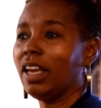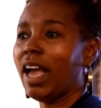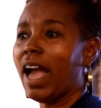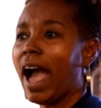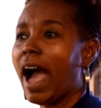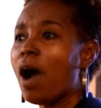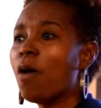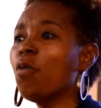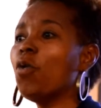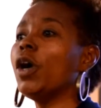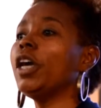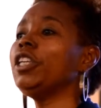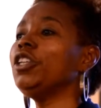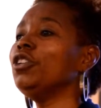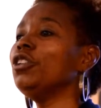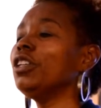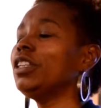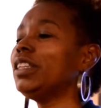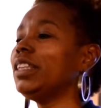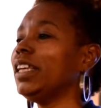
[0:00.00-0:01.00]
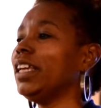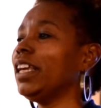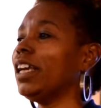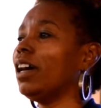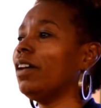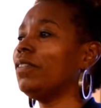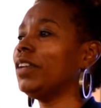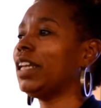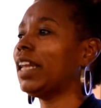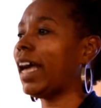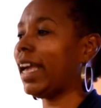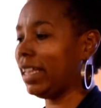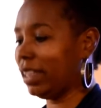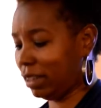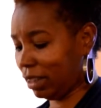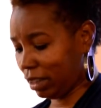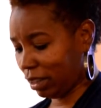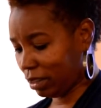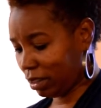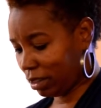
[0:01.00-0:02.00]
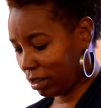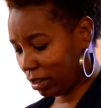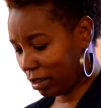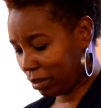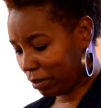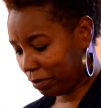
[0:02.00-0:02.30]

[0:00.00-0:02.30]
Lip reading: I want you to think of it like this.